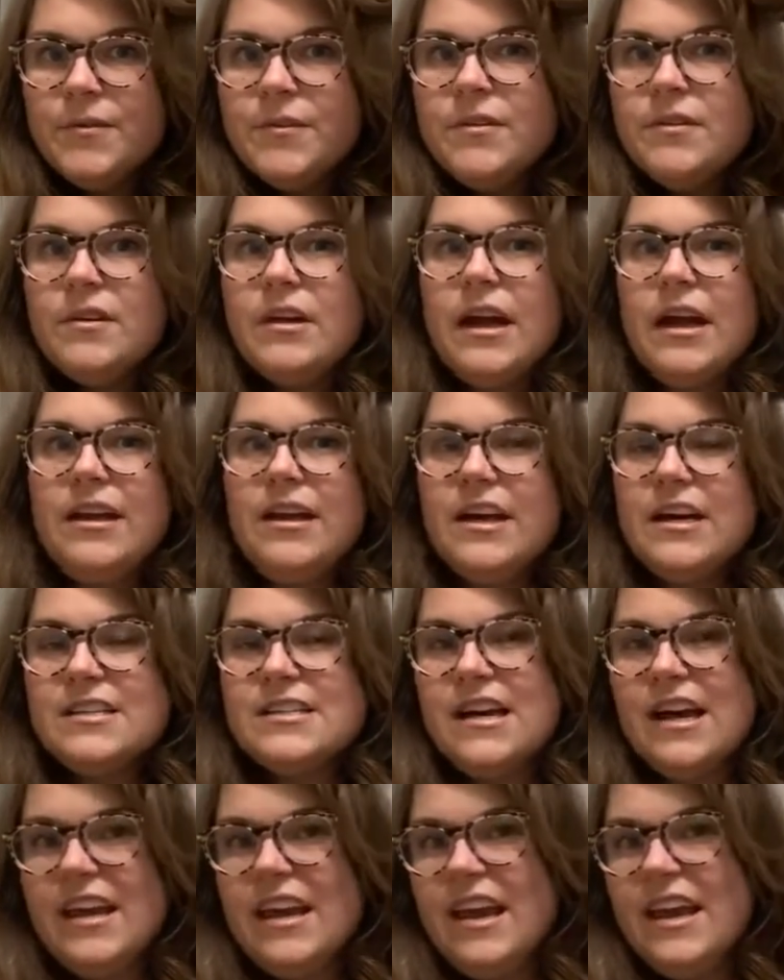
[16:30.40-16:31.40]
and yes, I
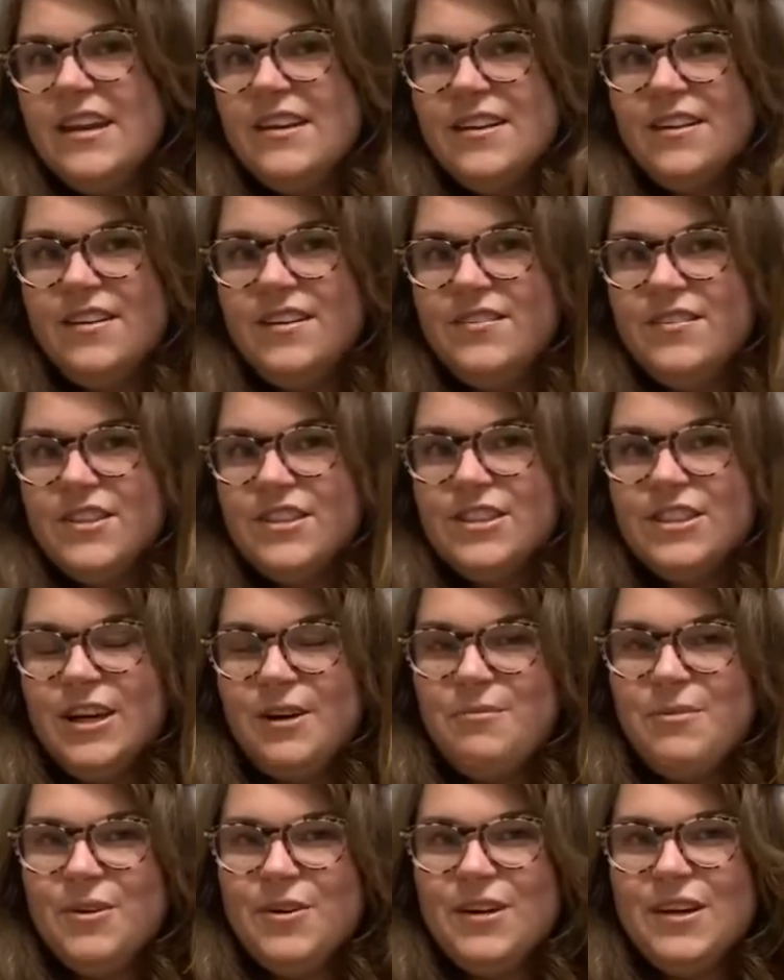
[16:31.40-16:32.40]
can deliver shampoo
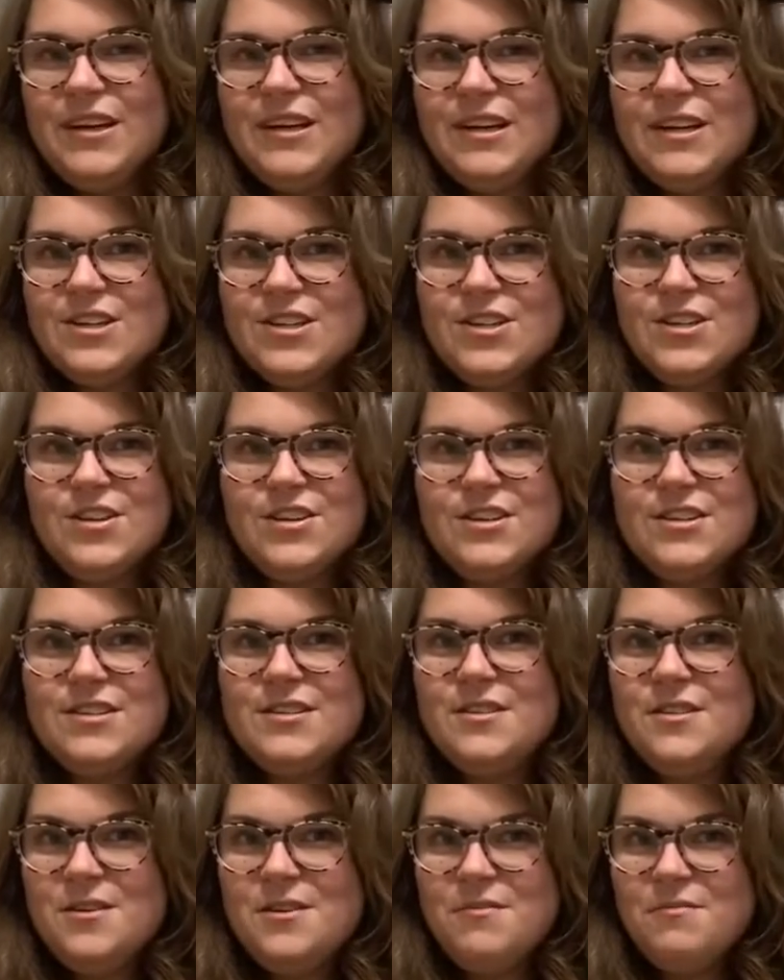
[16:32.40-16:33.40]
and conditioners,
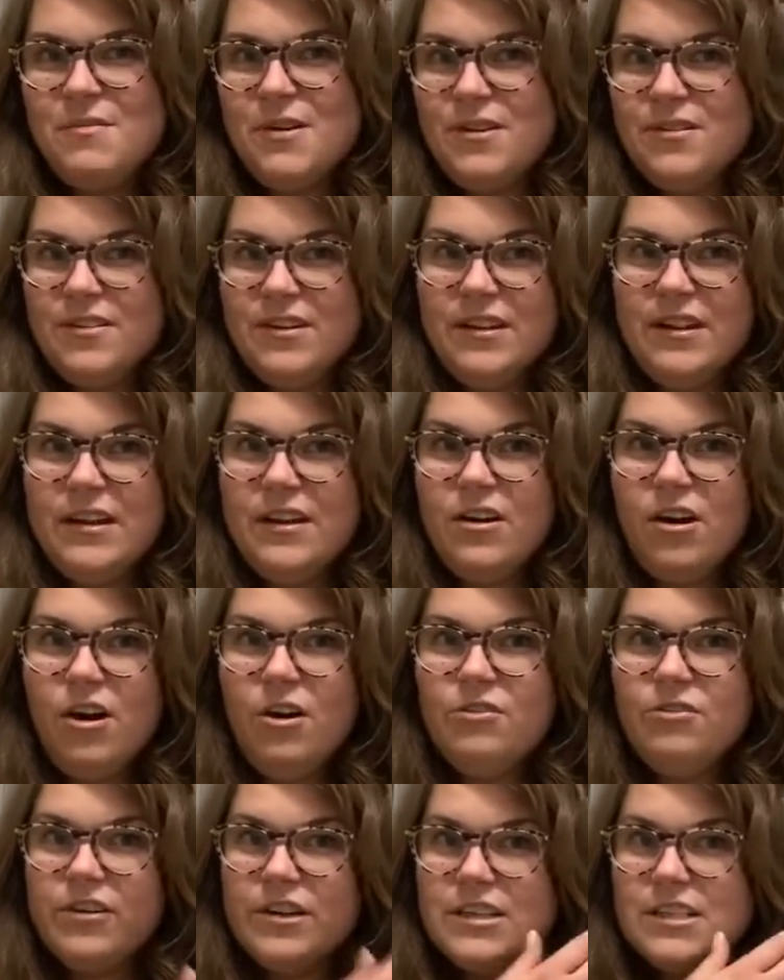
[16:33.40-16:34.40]
but really, I'll
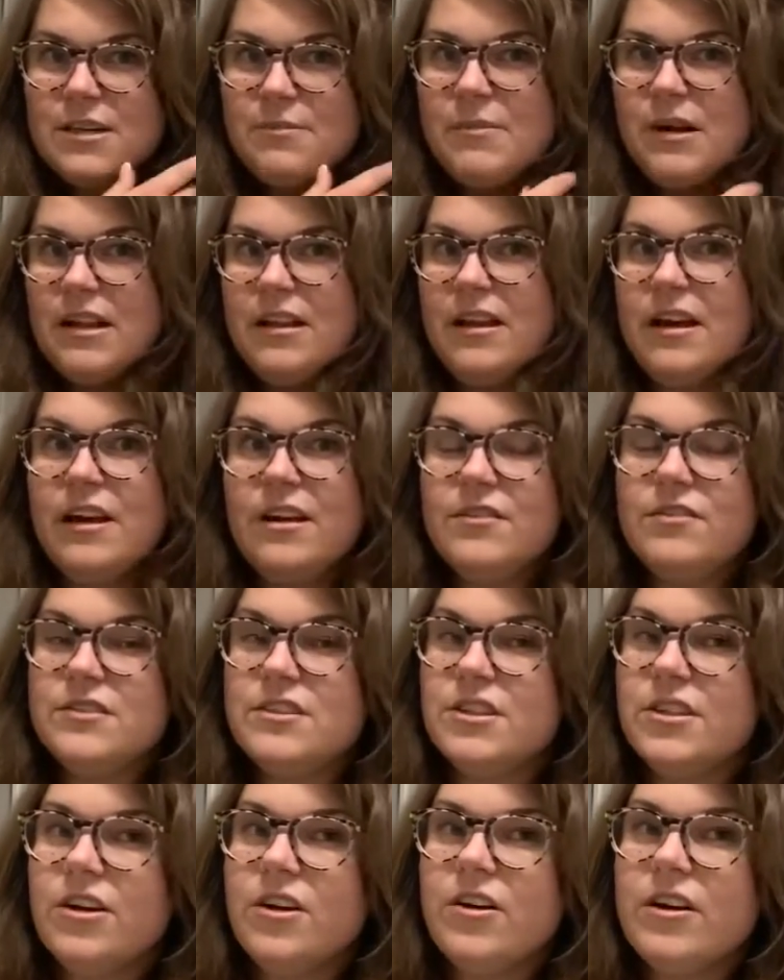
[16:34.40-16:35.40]
risk my life so
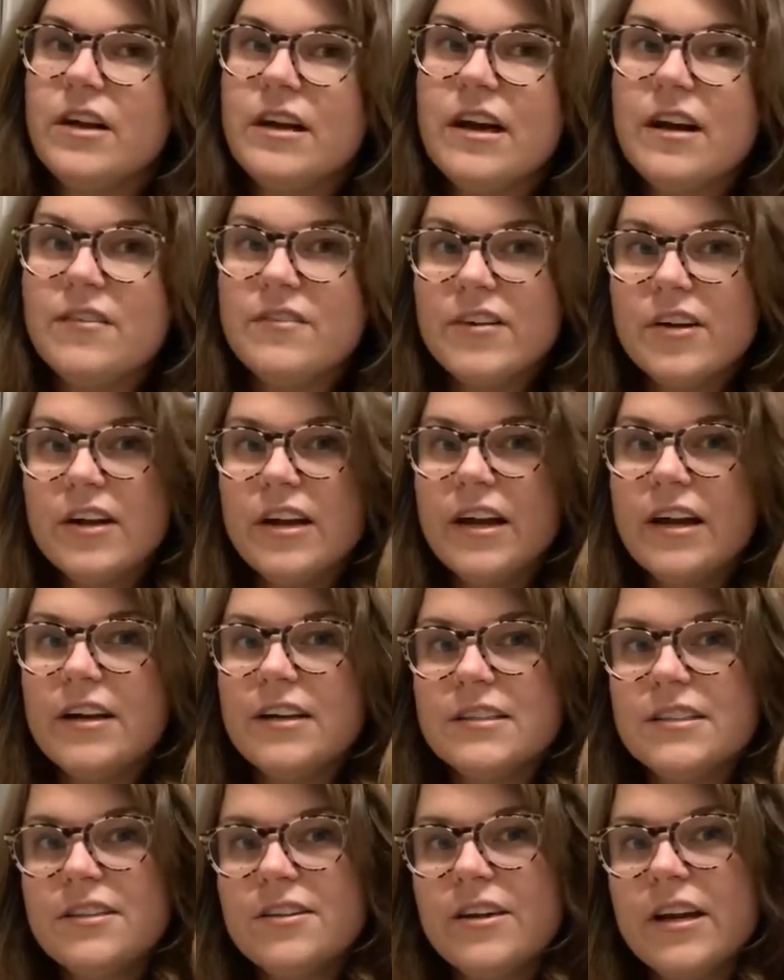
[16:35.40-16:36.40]
y'all can have good hair. It's
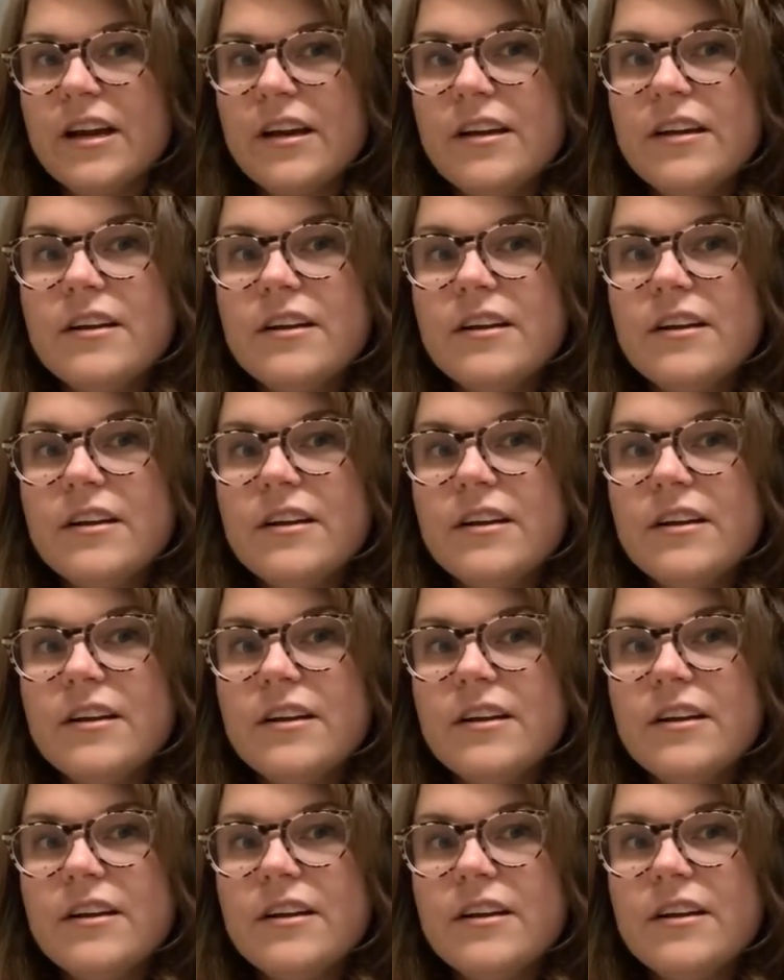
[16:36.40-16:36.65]
okay.